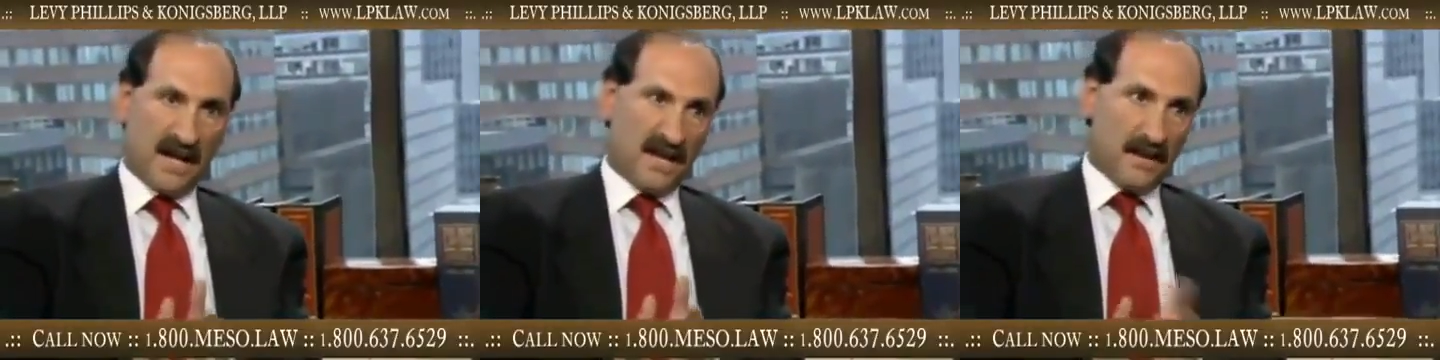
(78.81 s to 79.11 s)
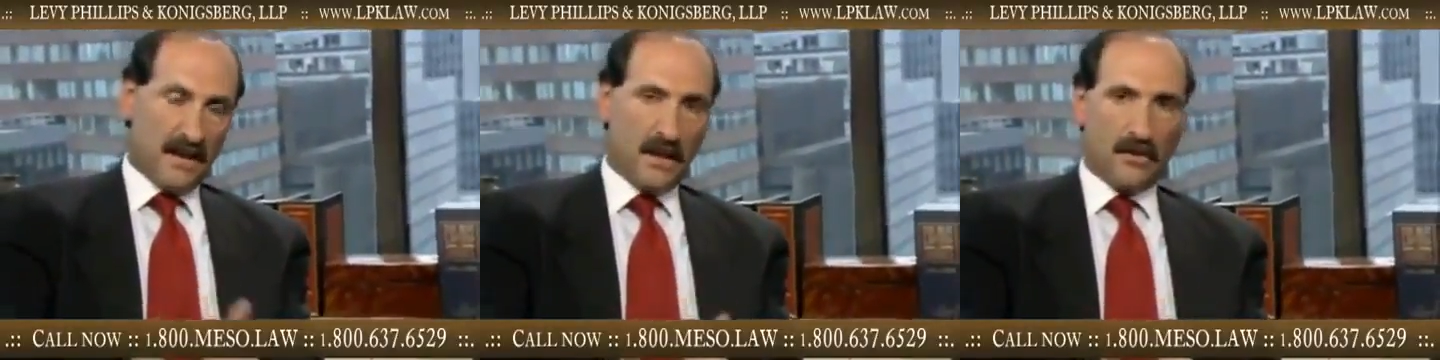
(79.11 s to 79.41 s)
in
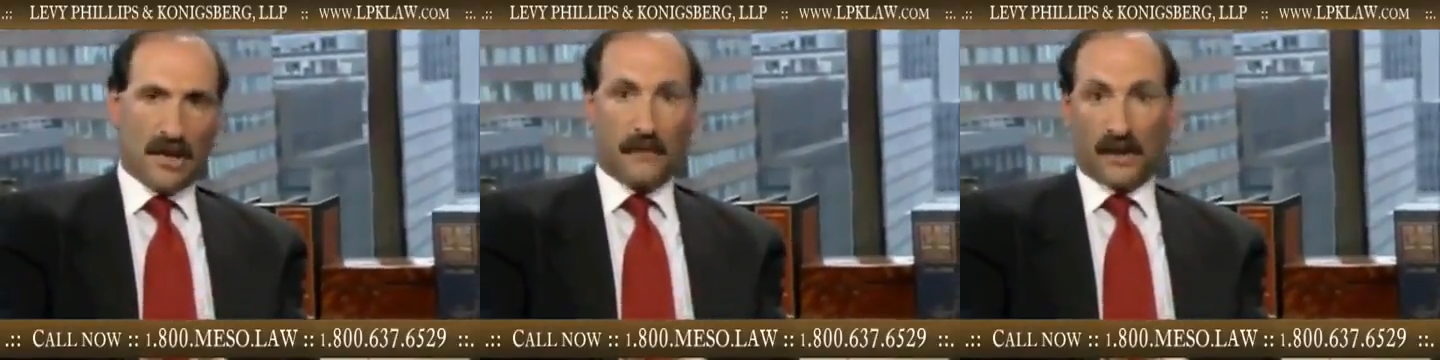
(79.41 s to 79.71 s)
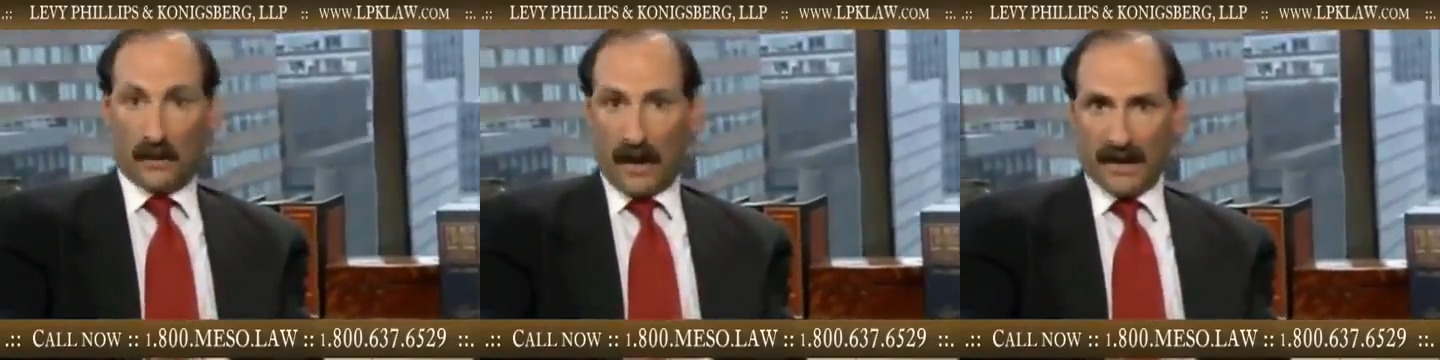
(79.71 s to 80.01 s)
the years up
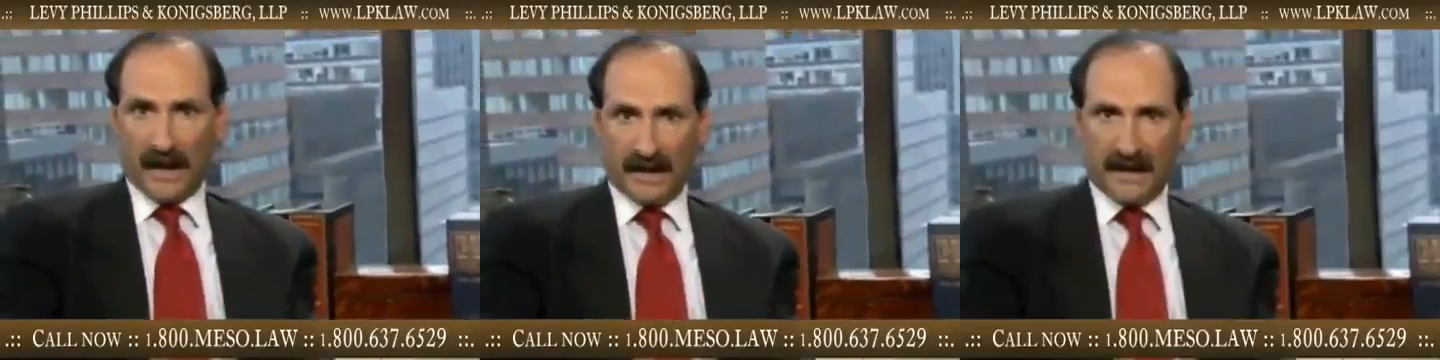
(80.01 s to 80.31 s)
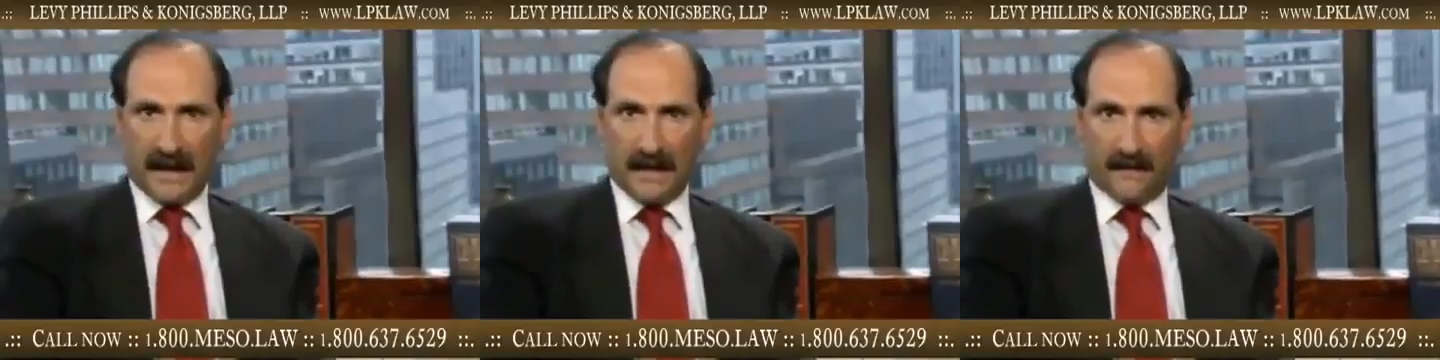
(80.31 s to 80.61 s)
till about
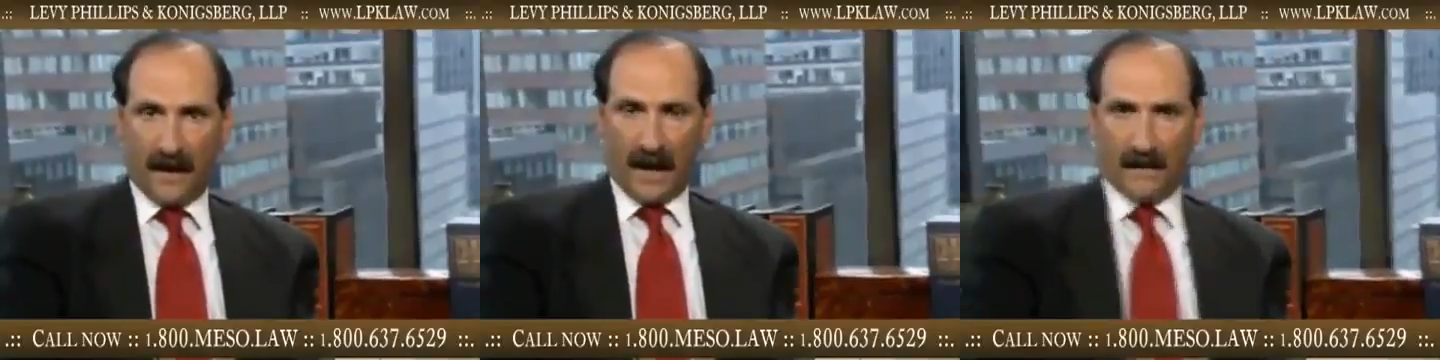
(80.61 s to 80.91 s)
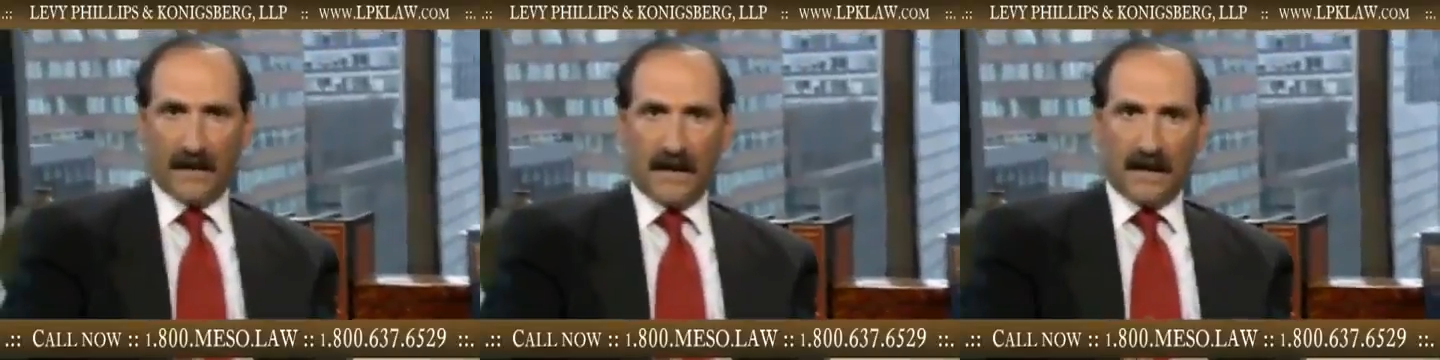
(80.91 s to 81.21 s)

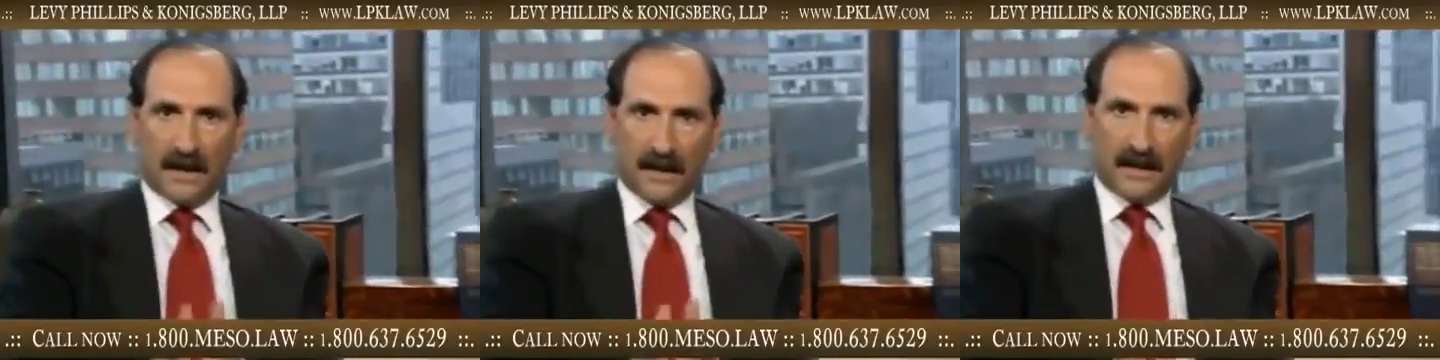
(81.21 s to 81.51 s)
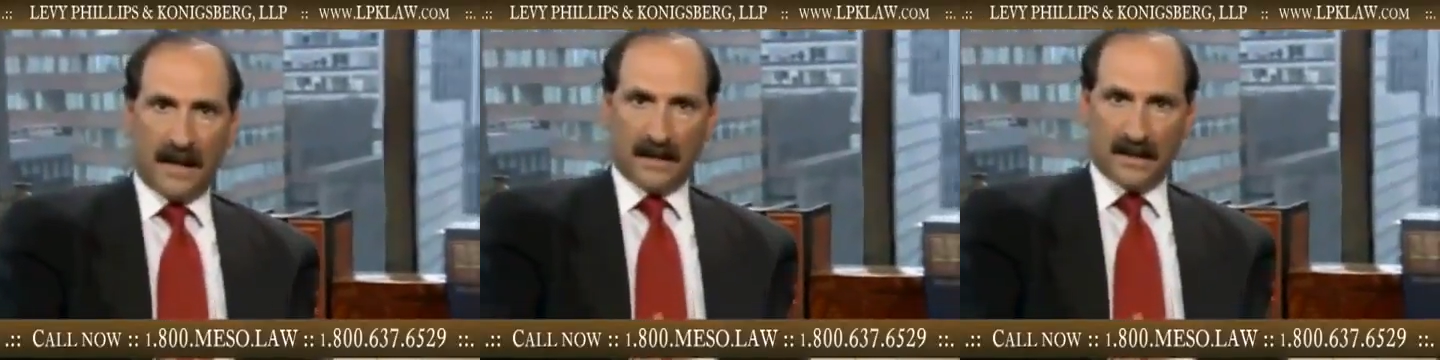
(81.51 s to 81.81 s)
1985
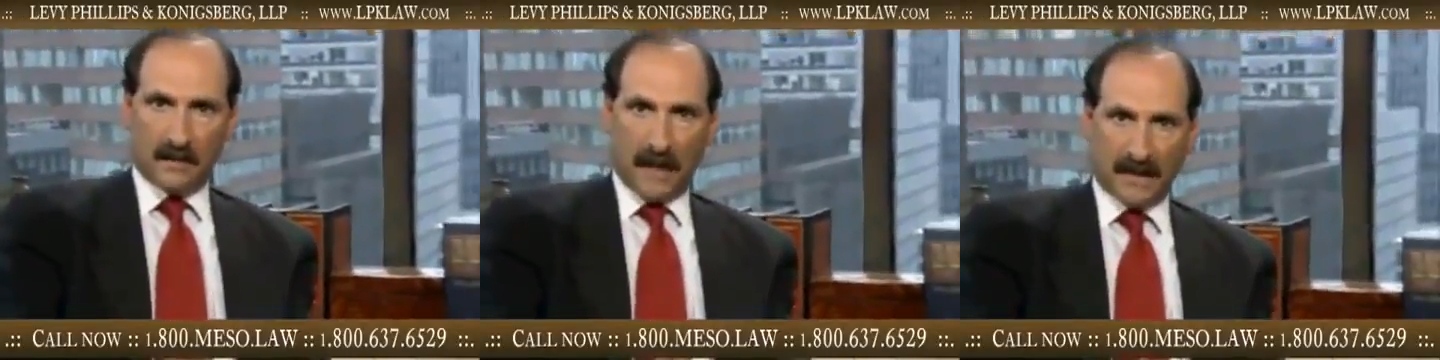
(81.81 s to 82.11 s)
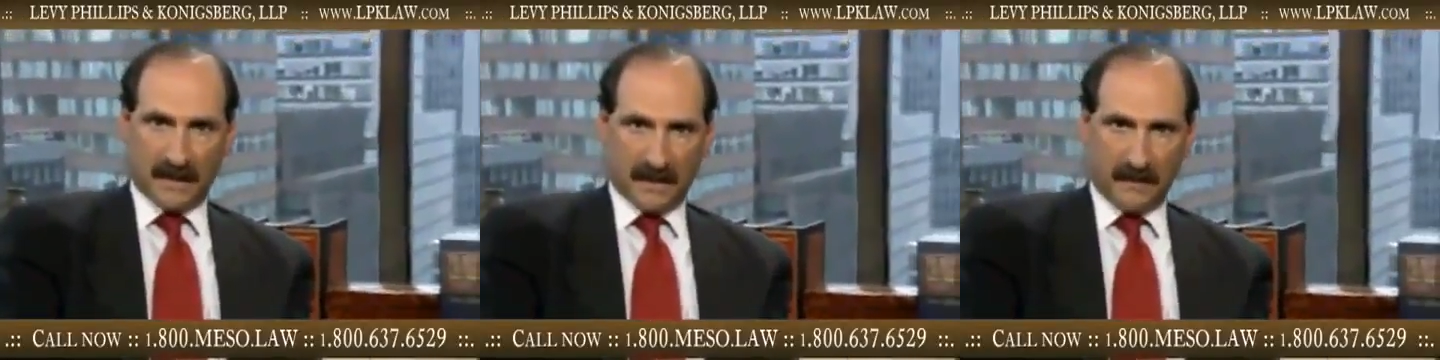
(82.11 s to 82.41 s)
contained
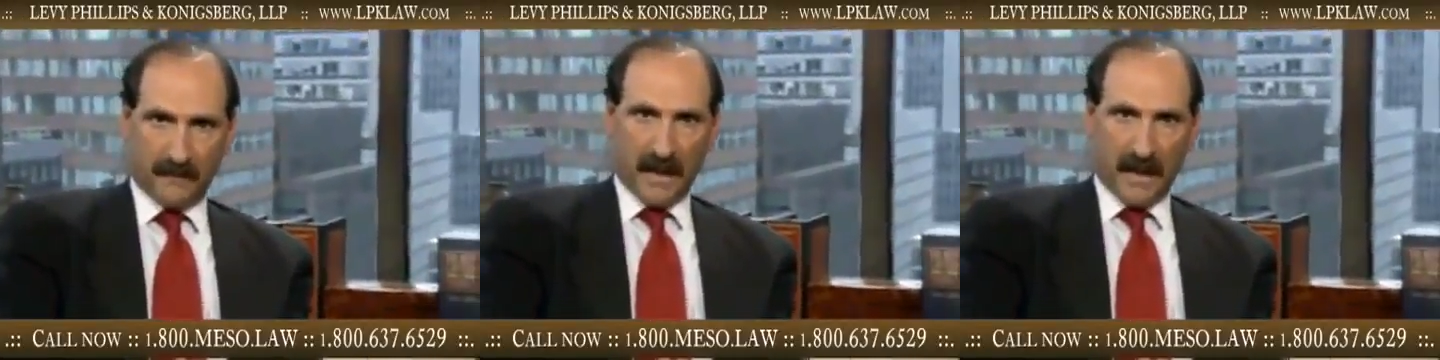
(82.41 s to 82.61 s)
asbestos,